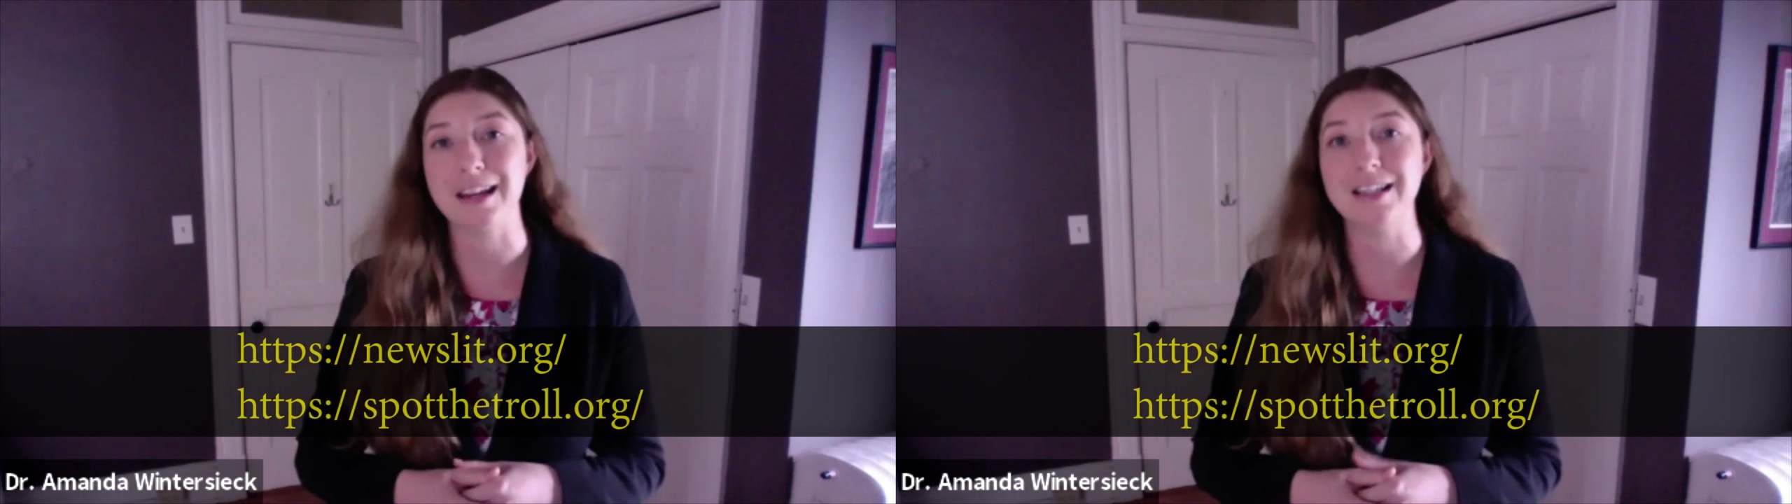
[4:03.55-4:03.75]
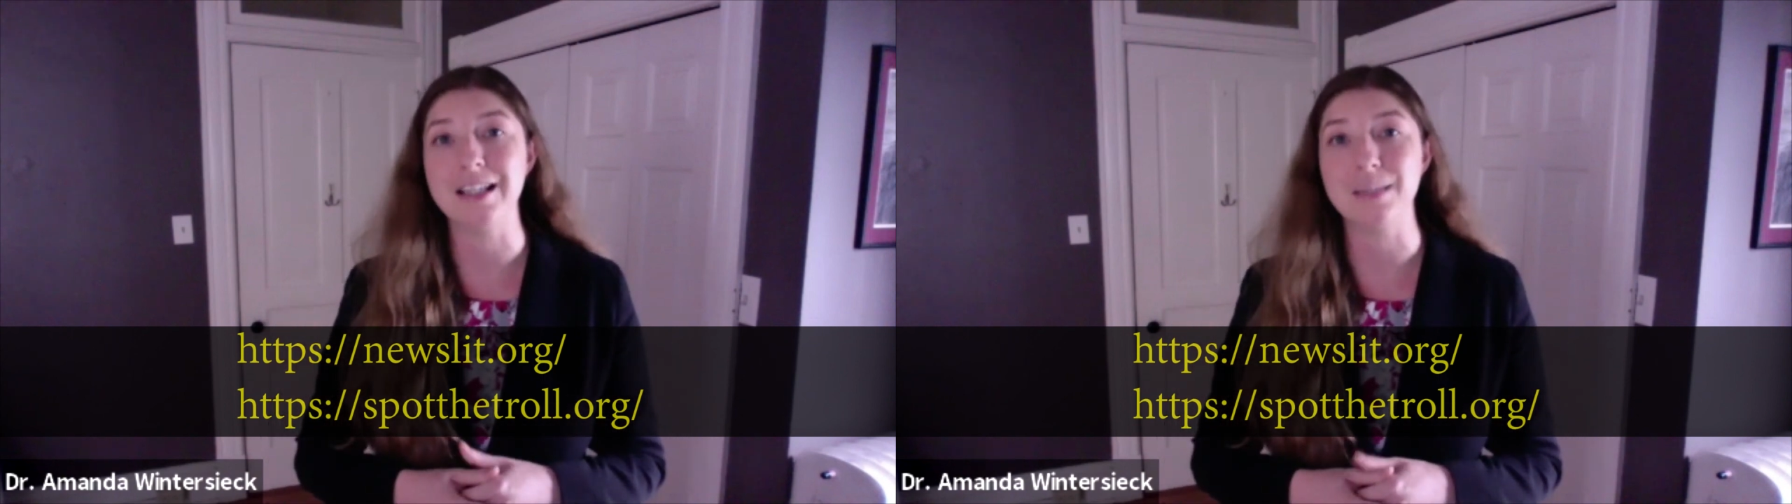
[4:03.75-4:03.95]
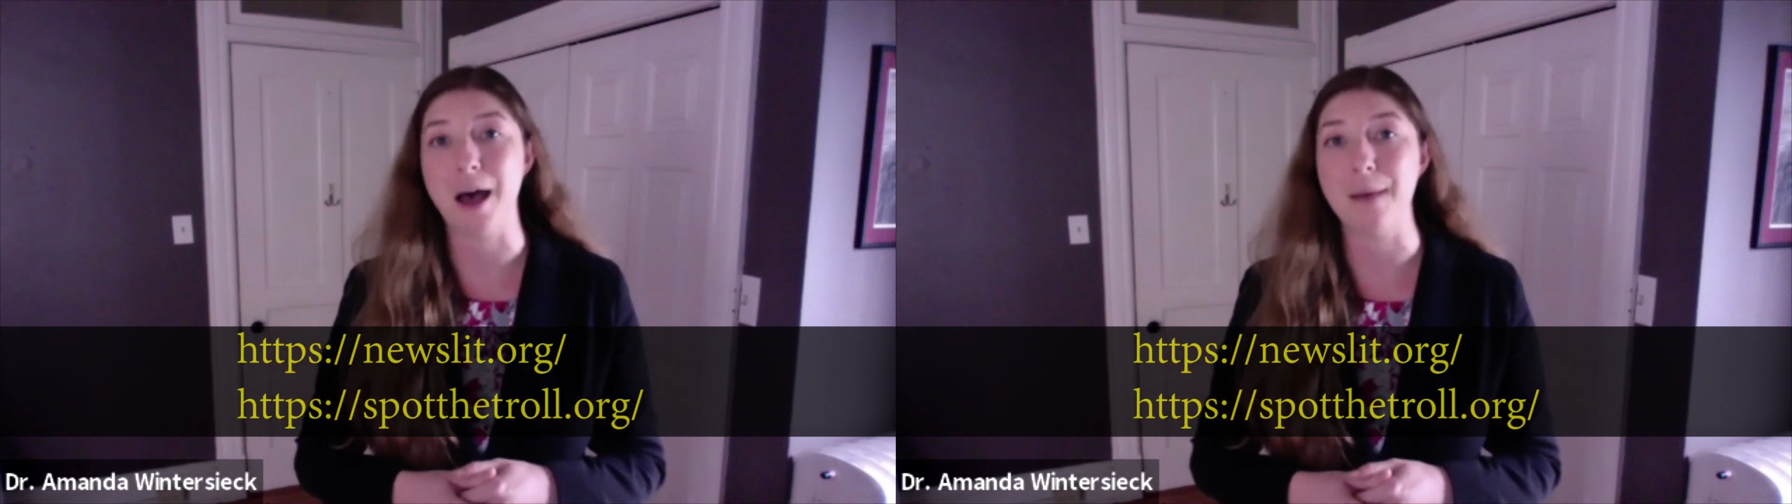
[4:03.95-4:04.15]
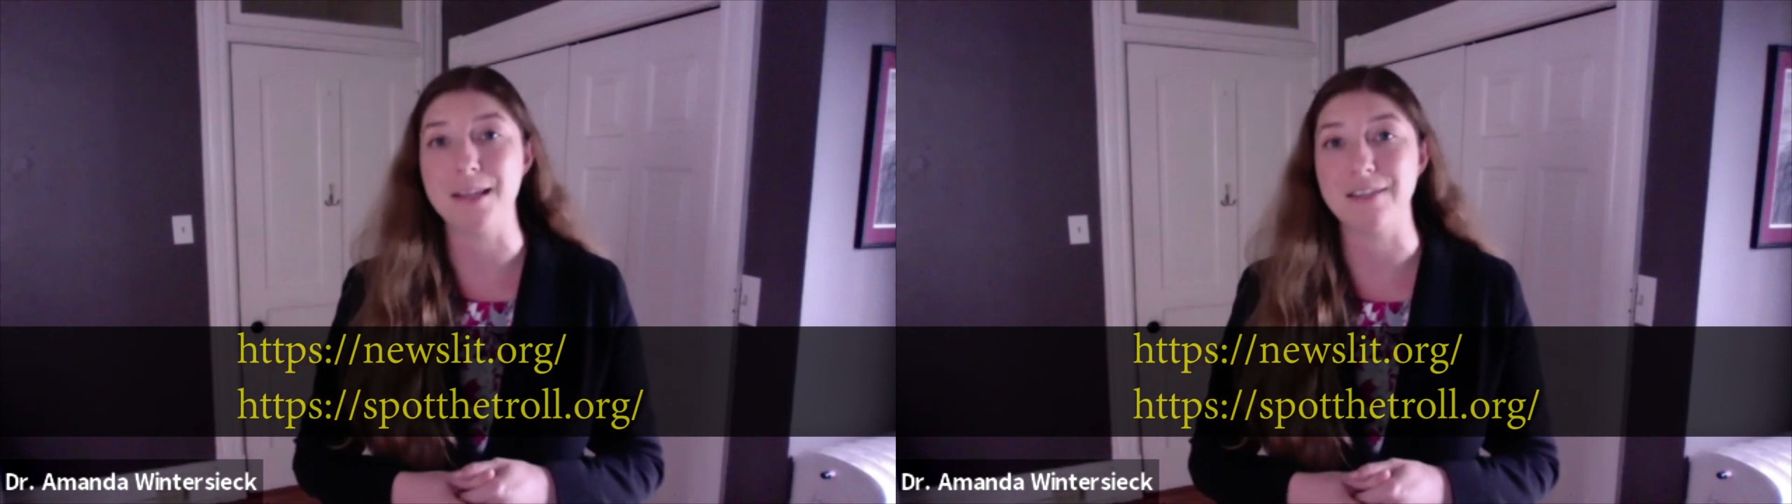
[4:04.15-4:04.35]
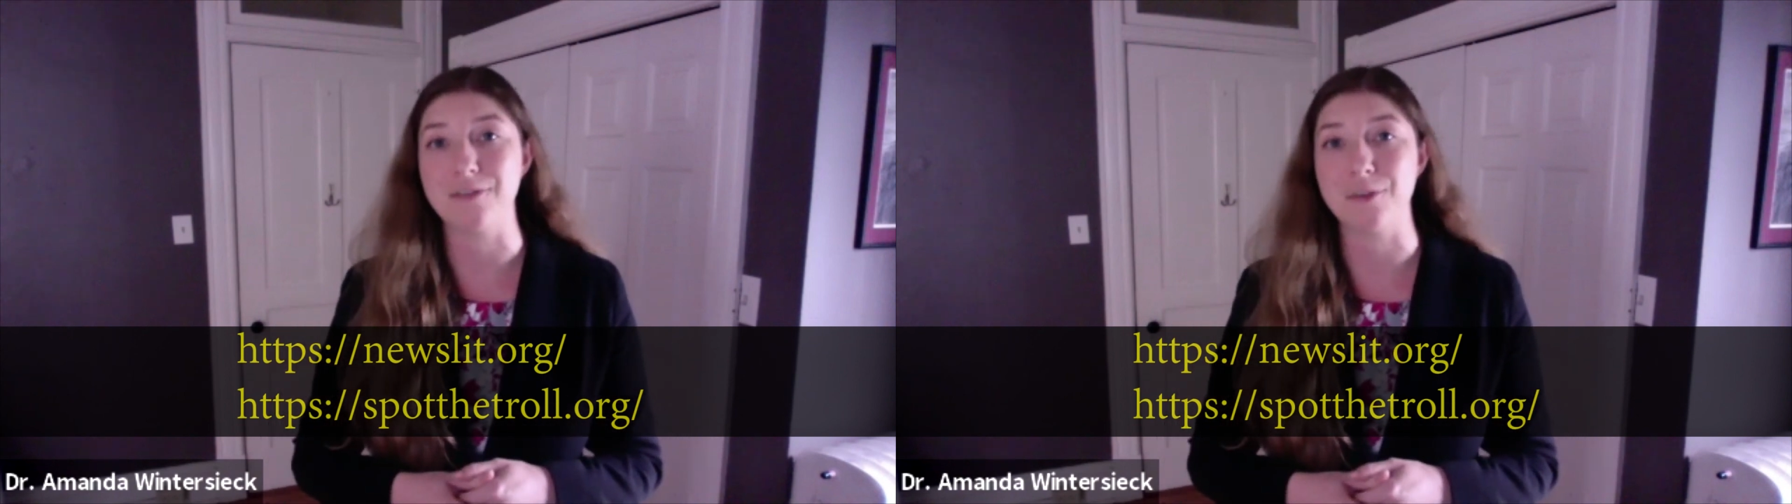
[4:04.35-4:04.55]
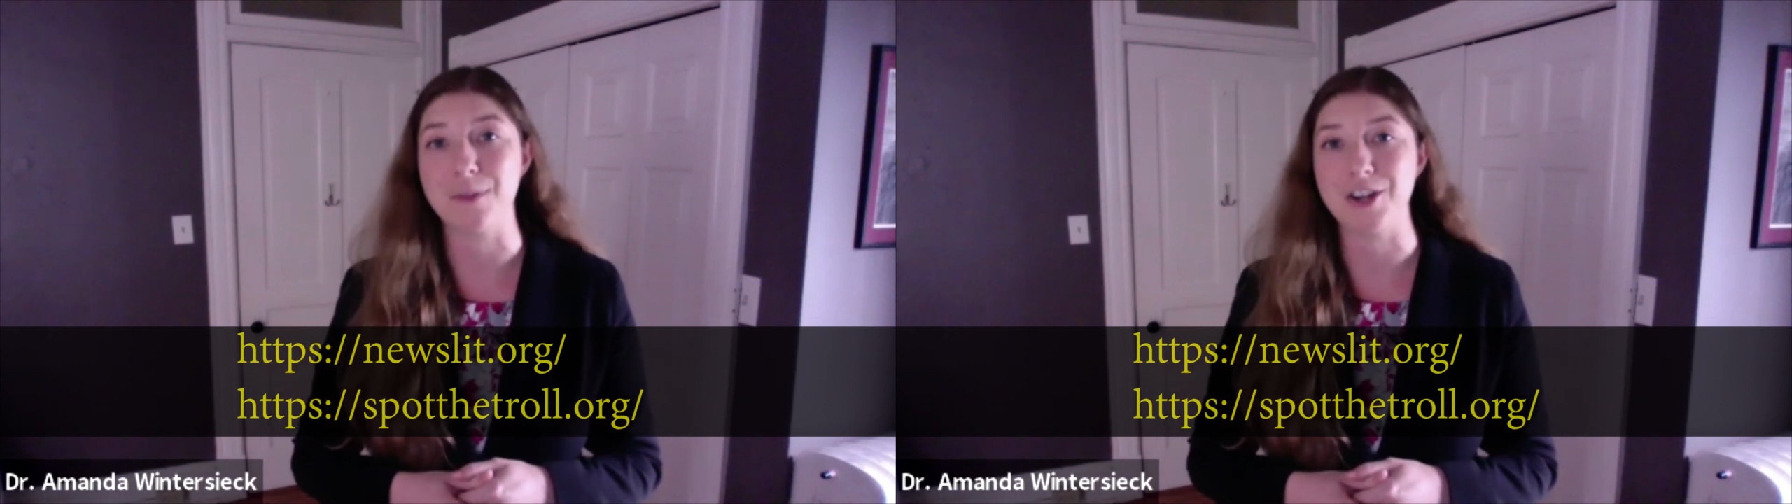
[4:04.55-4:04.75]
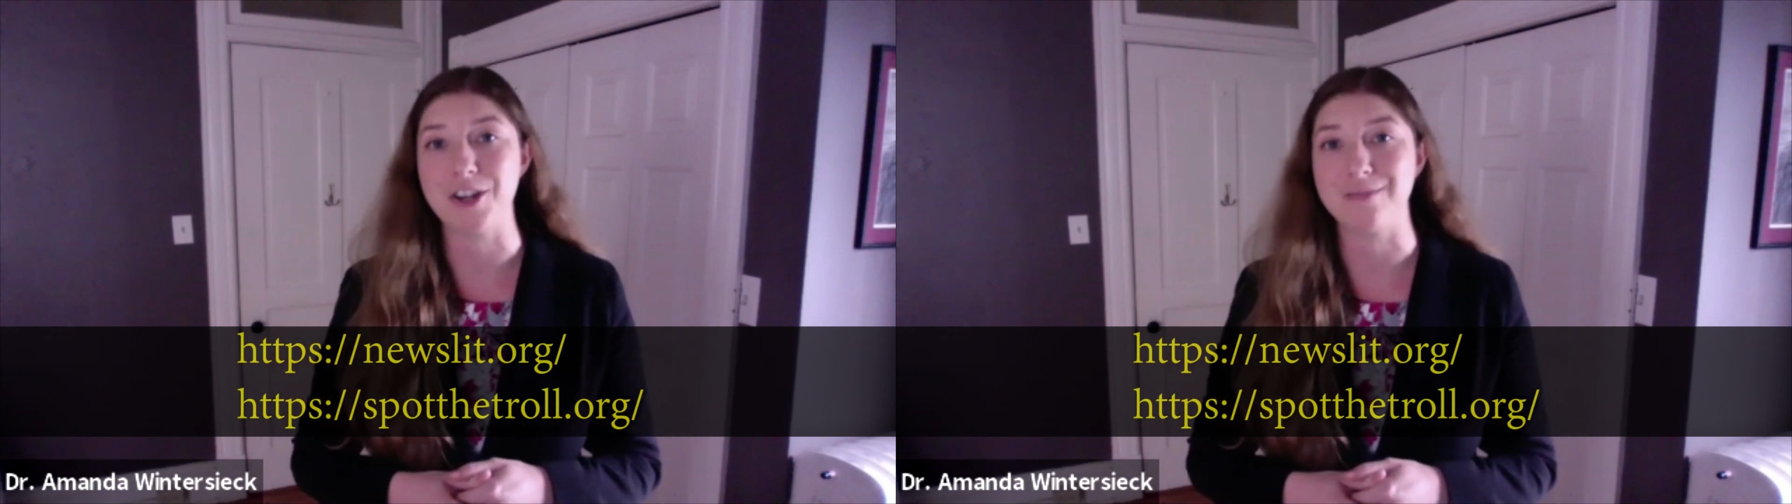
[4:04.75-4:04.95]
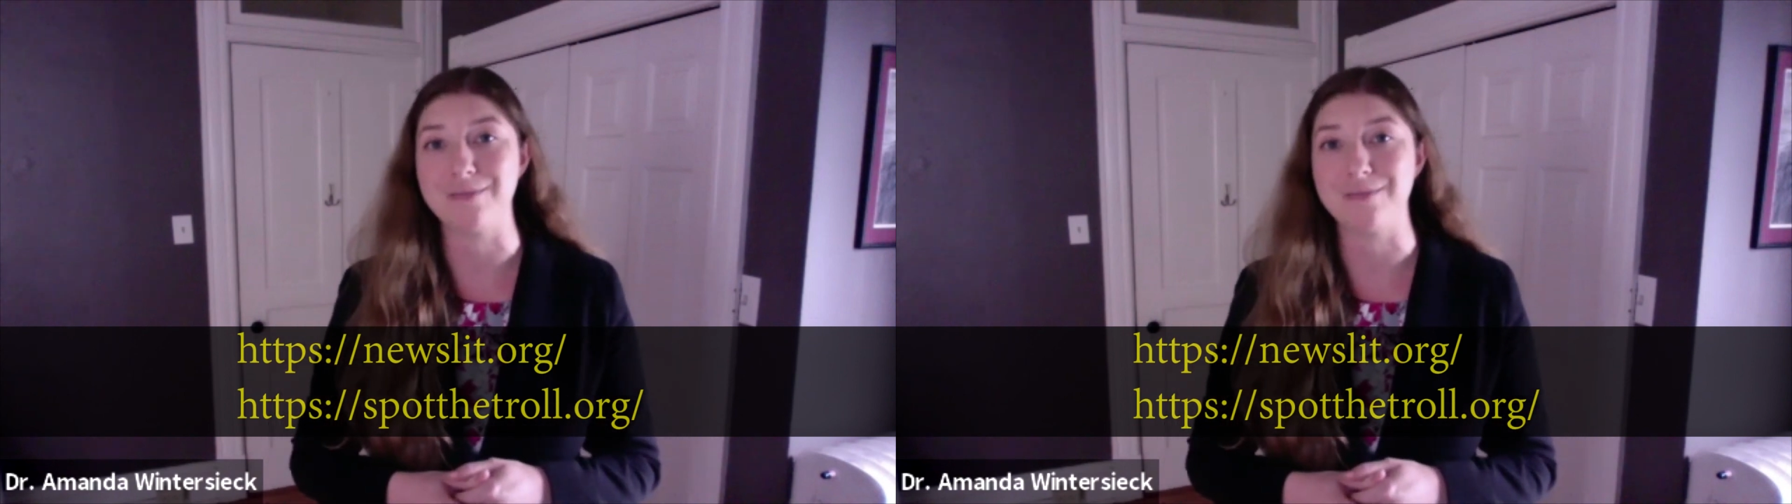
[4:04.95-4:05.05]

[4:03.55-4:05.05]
to spot misinformation.